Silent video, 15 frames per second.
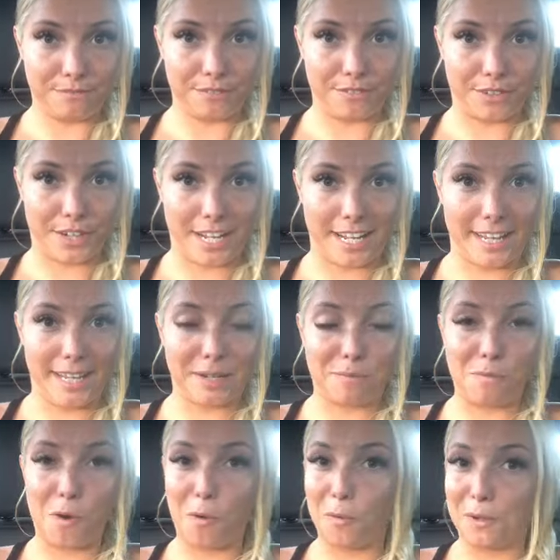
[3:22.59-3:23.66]
okay? Like,
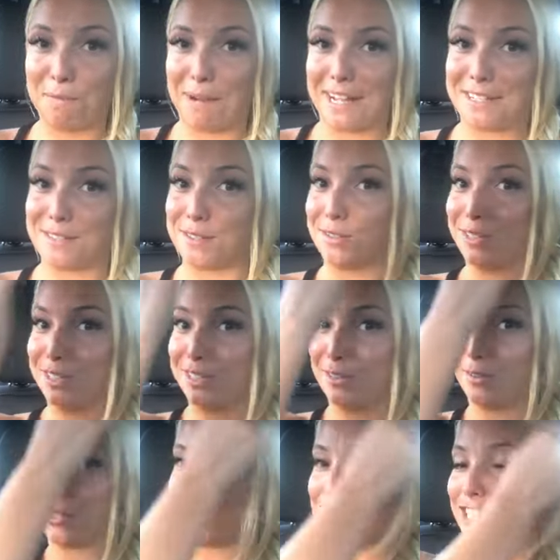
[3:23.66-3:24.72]
what would my soul do?
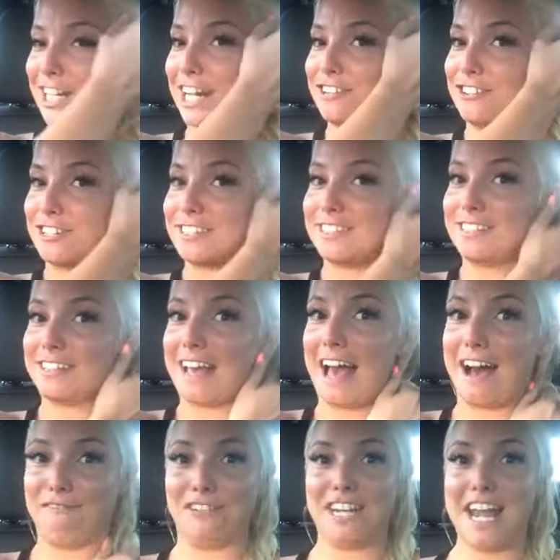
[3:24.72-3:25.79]
Or should I just
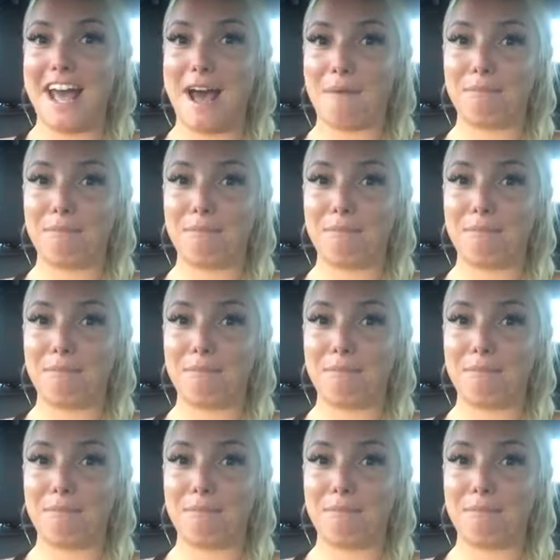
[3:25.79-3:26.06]
have a nap?